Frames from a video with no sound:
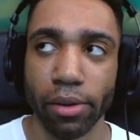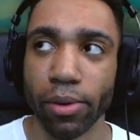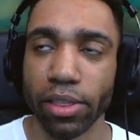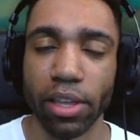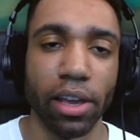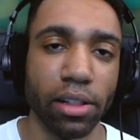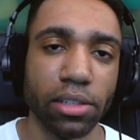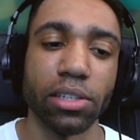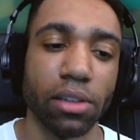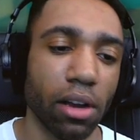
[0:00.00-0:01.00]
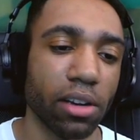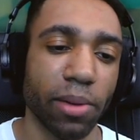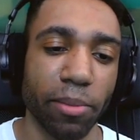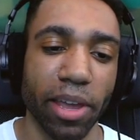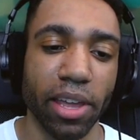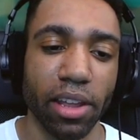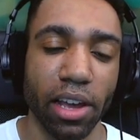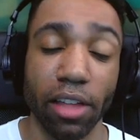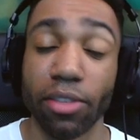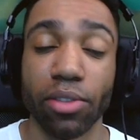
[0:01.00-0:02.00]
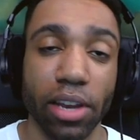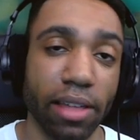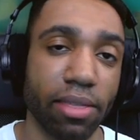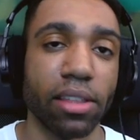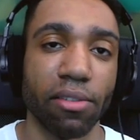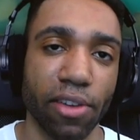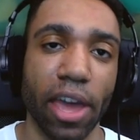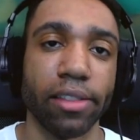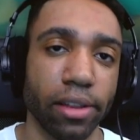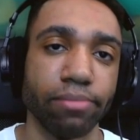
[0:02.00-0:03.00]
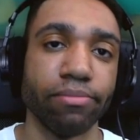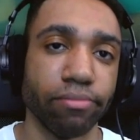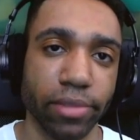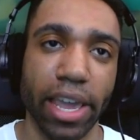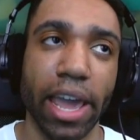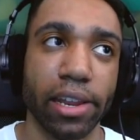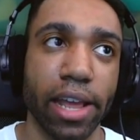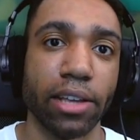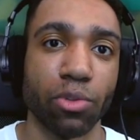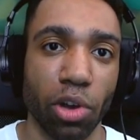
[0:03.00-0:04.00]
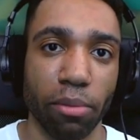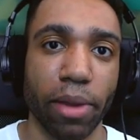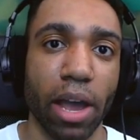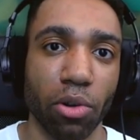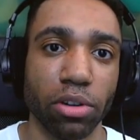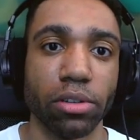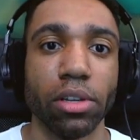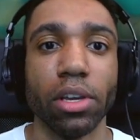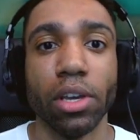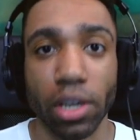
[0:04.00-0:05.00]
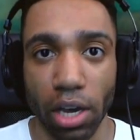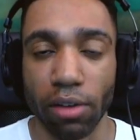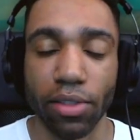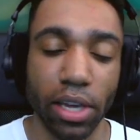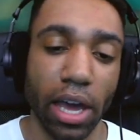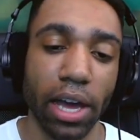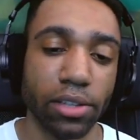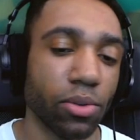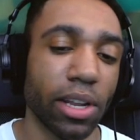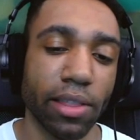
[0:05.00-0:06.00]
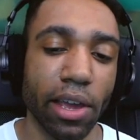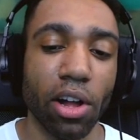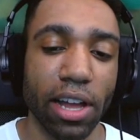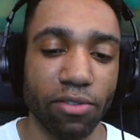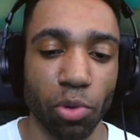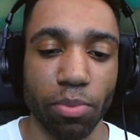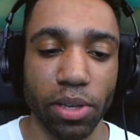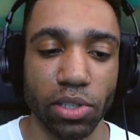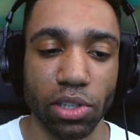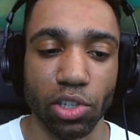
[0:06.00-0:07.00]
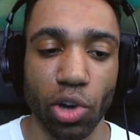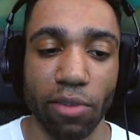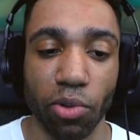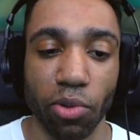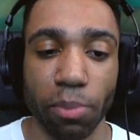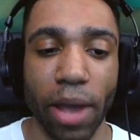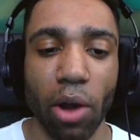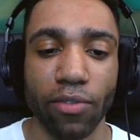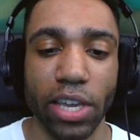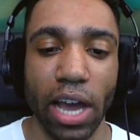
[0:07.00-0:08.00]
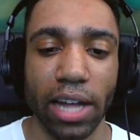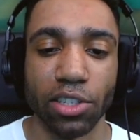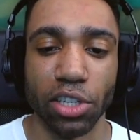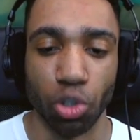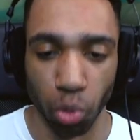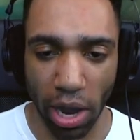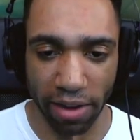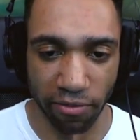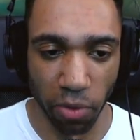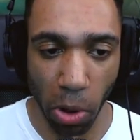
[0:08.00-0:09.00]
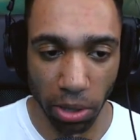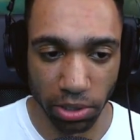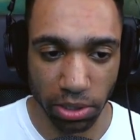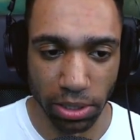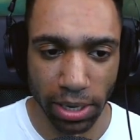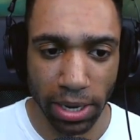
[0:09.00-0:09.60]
What the hell is he talking about, man? Other than I think the fact that Ganon has one power of the gods. They all have three pieces of the Triforce. The power of the gods, the Triforce.